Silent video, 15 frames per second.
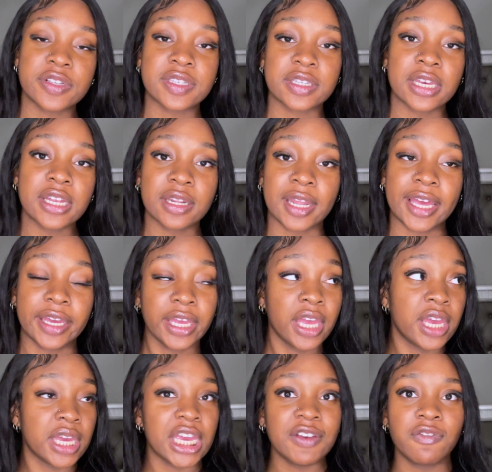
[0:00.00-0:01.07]
skin like
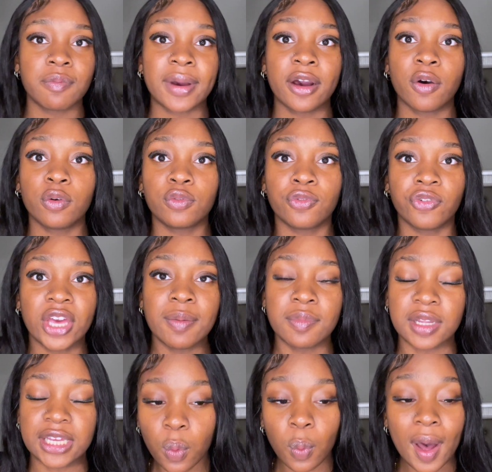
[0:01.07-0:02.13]
even my own
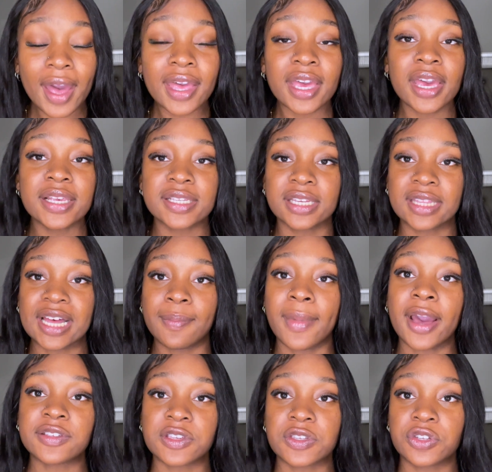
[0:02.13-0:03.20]
family why is it that my
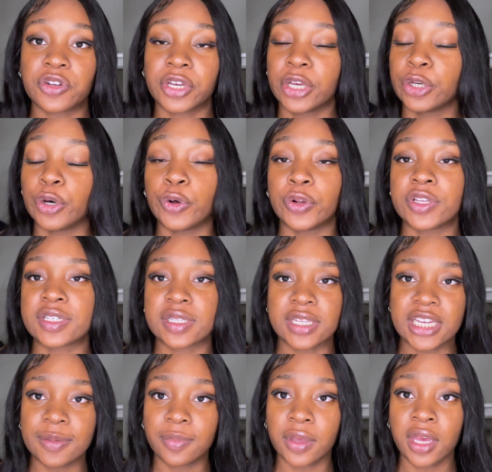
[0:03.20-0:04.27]
sister can go to
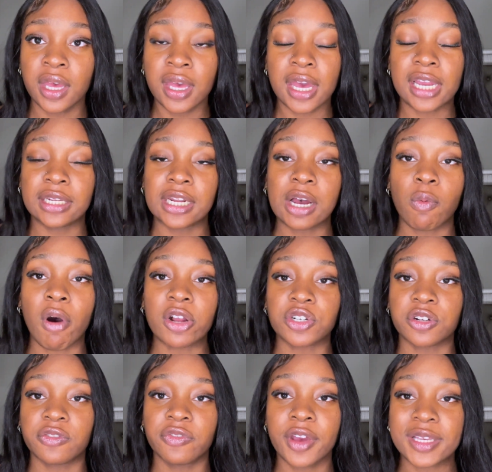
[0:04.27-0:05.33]
sleep and not wash
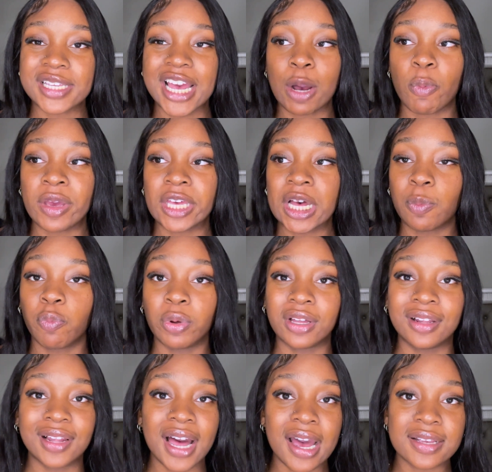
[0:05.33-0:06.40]
her face and wake up with
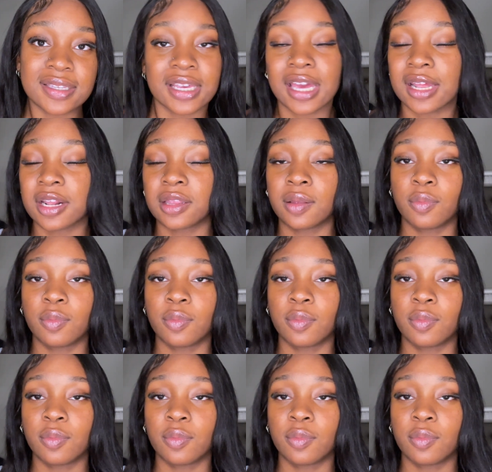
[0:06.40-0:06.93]
glass skin in the